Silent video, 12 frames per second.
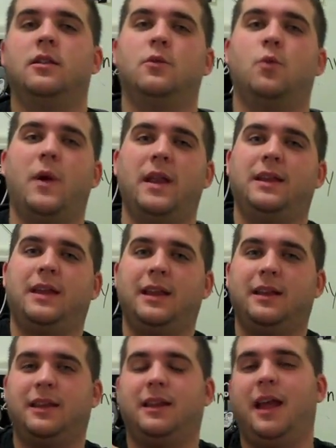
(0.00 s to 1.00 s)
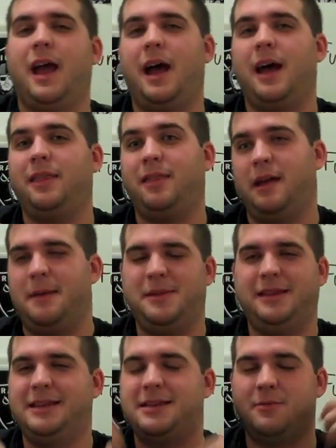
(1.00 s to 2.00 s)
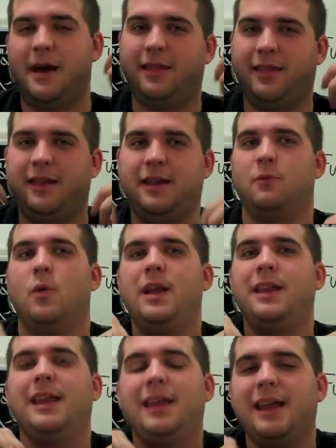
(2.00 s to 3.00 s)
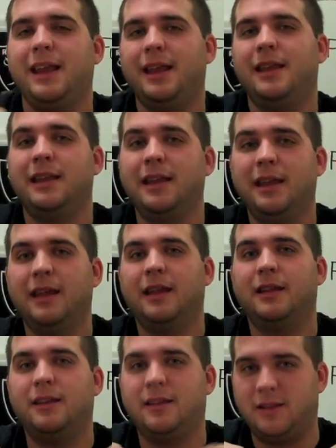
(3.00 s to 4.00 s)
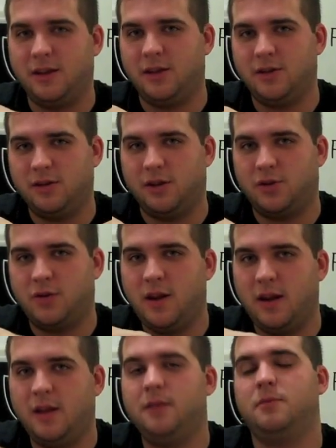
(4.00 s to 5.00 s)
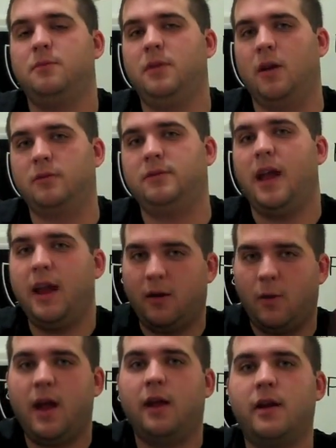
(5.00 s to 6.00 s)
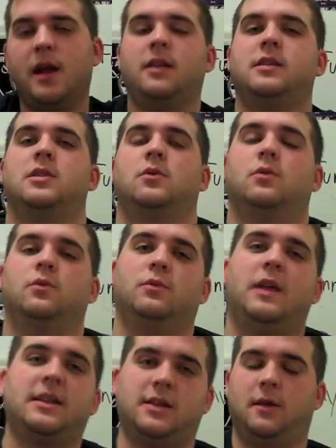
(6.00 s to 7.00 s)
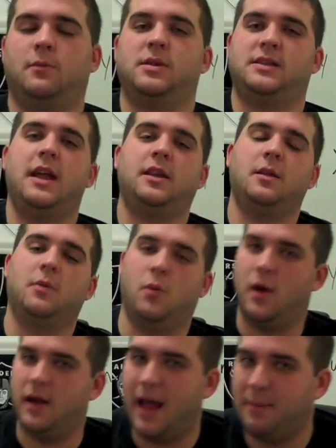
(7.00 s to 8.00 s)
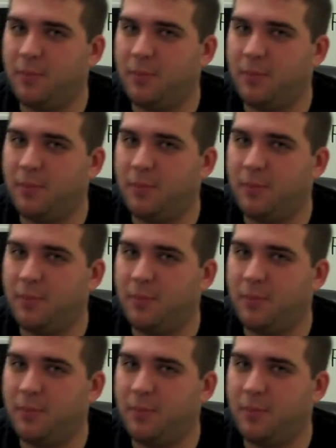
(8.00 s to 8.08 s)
the wind can, I mean, this is my thinking, wind can get in to the tree and, you know, take it away, right? So that's mistake number one.